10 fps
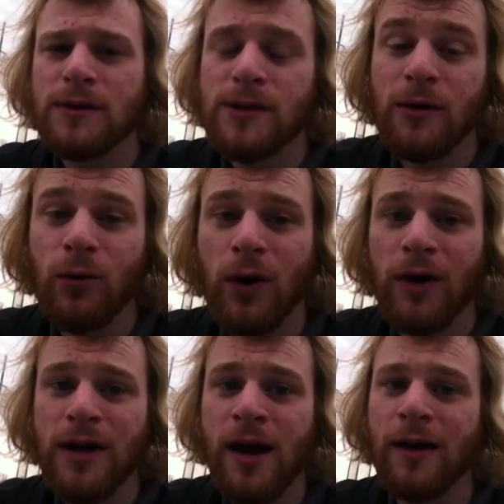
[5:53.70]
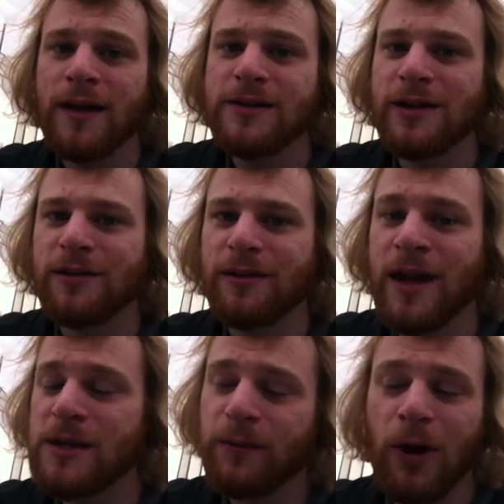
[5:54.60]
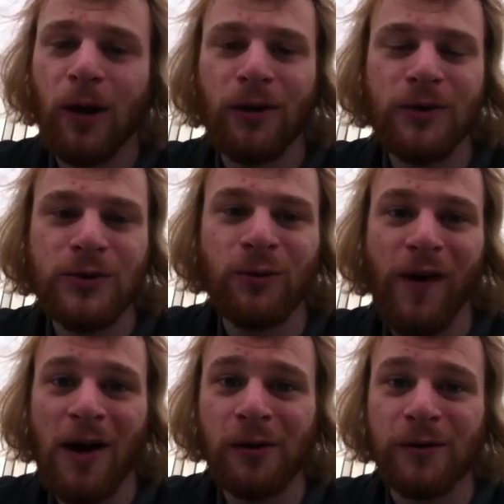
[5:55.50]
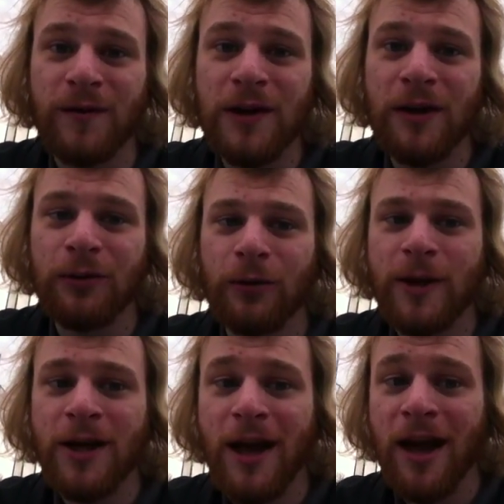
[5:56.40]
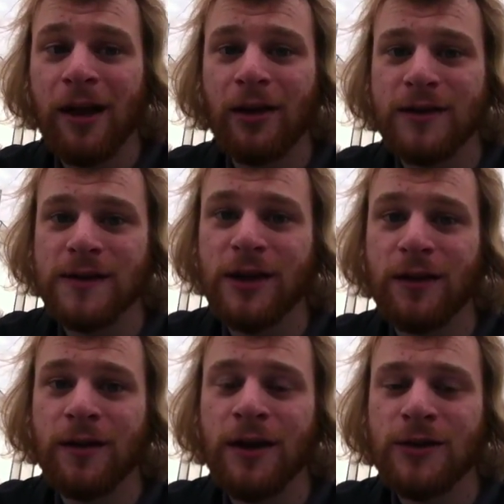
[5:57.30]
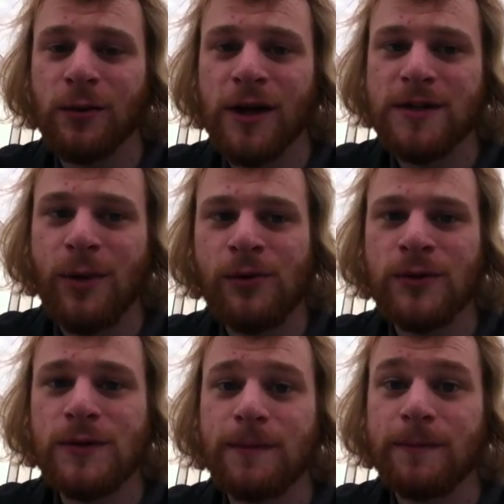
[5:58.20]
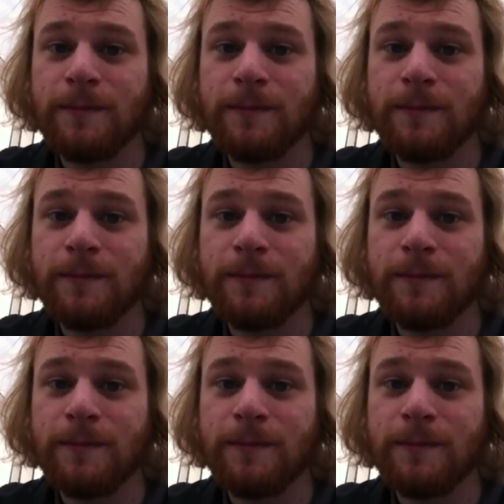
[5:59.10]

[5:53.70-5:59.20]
So, yeah, that's it. Thanks for all those who followed VEDA through me, and I'll see you in the next one, I suppose.